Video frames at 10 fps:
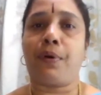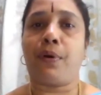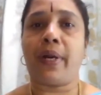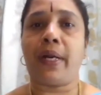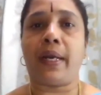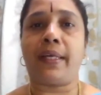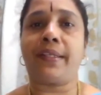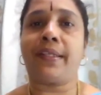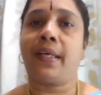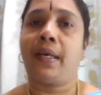provide
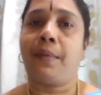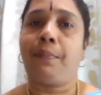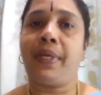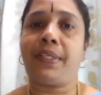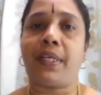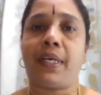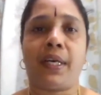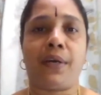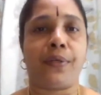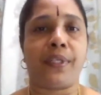us beta
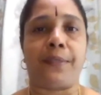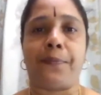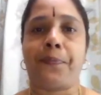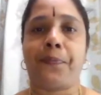carotene.